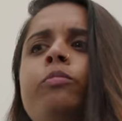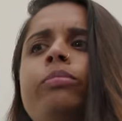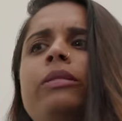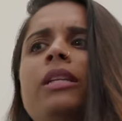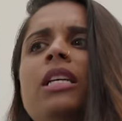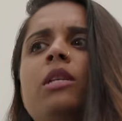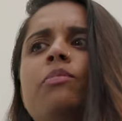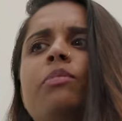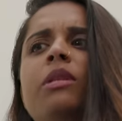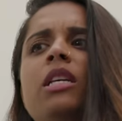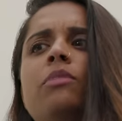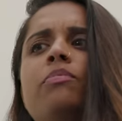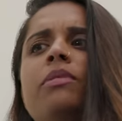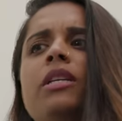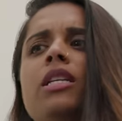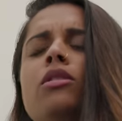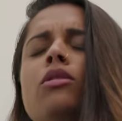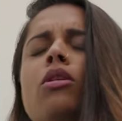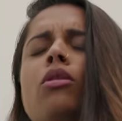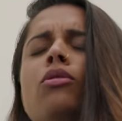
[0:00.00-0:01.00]
Please, please,
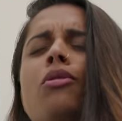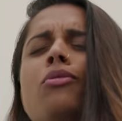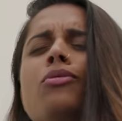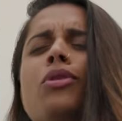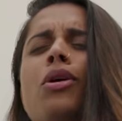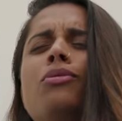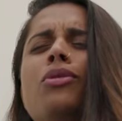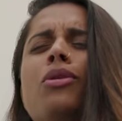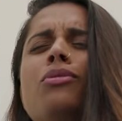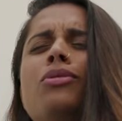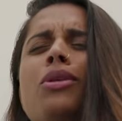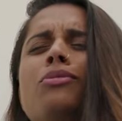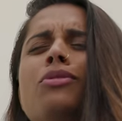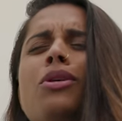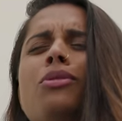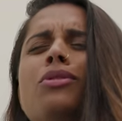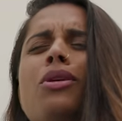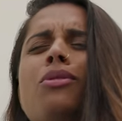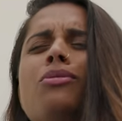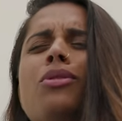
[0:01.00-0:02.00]
please, no, no, no, no, no,
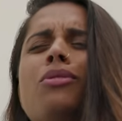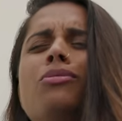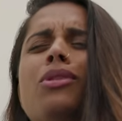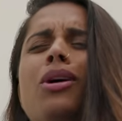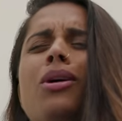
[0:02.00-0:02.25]
no, no, no,